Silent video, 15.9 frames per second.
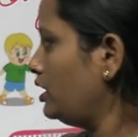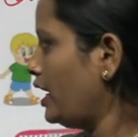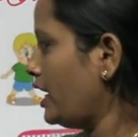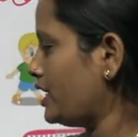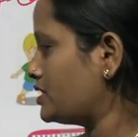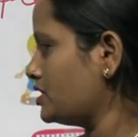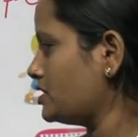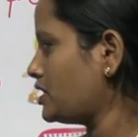
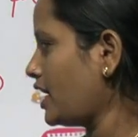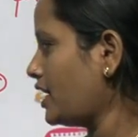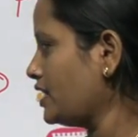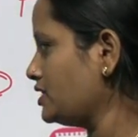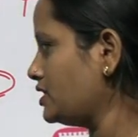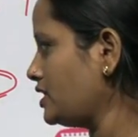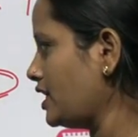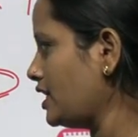
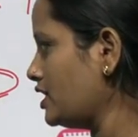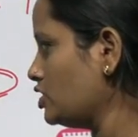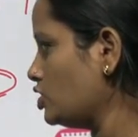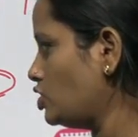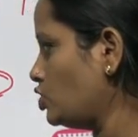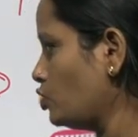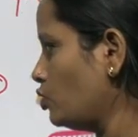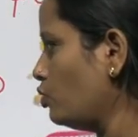Exercise
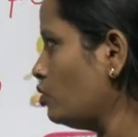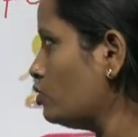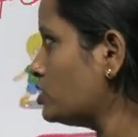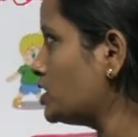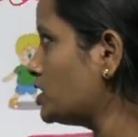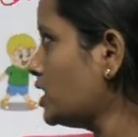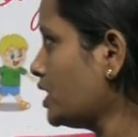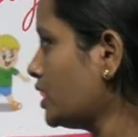says
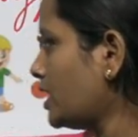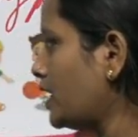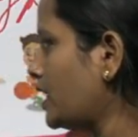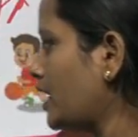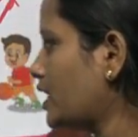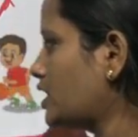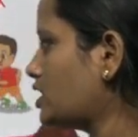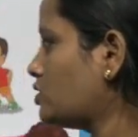choose the
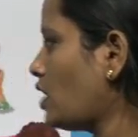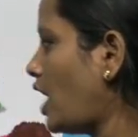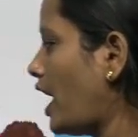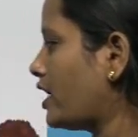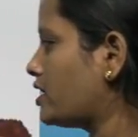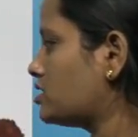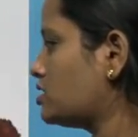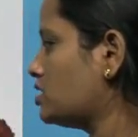correct
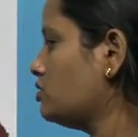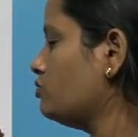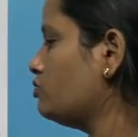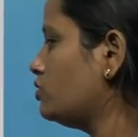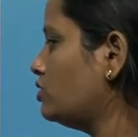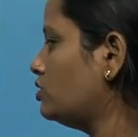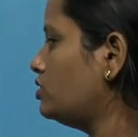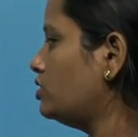action
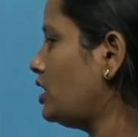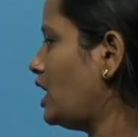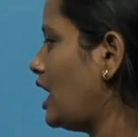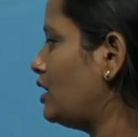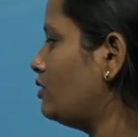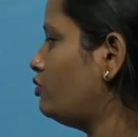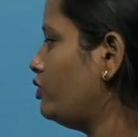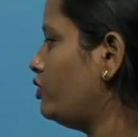word
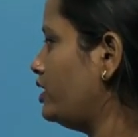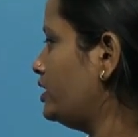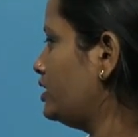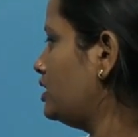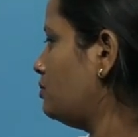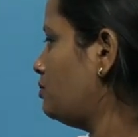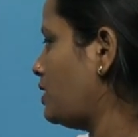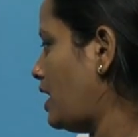and fill
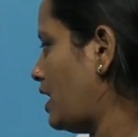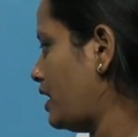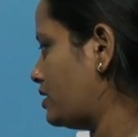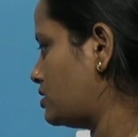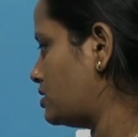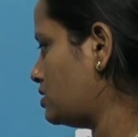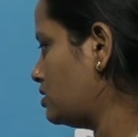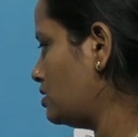in the
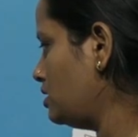blanks.